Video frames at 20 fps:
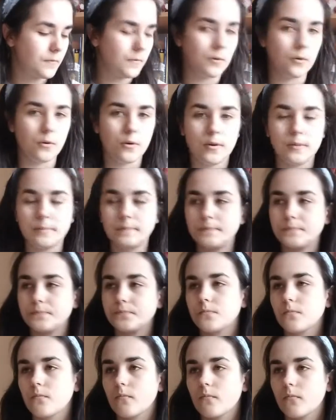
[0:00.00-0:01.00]
for
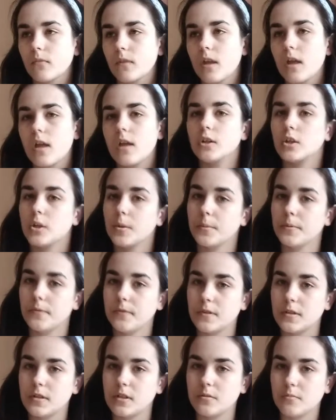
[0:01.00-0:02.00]
Tom
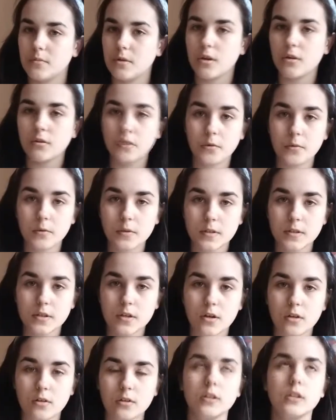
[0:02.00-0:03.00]
and Beyond
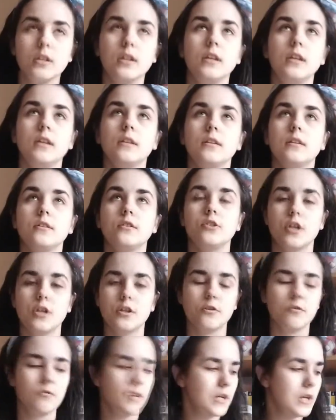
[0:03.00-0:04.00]
Renaissance in
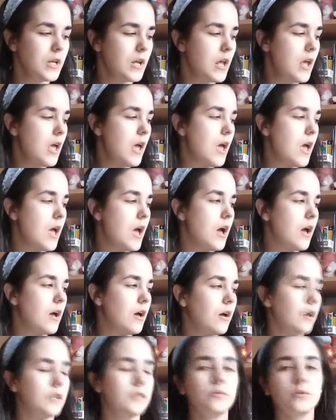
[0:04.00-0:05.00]
January.
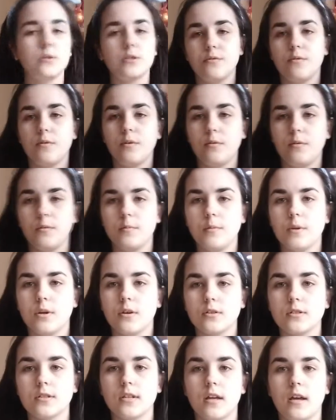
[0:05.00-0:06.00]
It was a reread
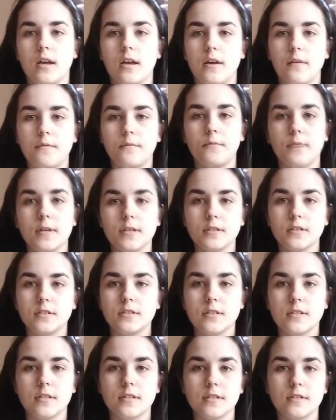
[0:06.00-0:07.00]
because I've read
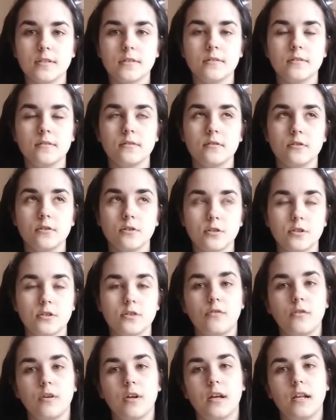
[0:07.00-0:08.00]
this short
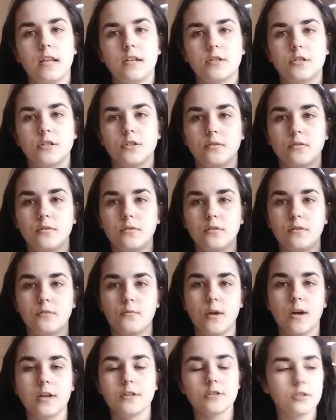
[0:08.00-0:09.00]
story collection in
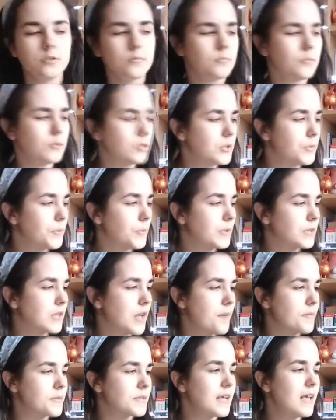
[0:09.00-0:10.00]
Russian multiple
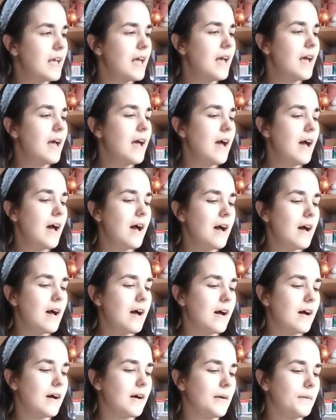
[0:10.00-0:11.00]
times.
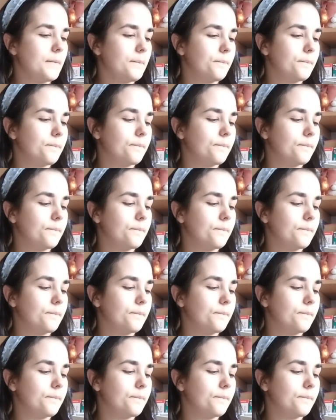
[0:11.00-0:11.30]
I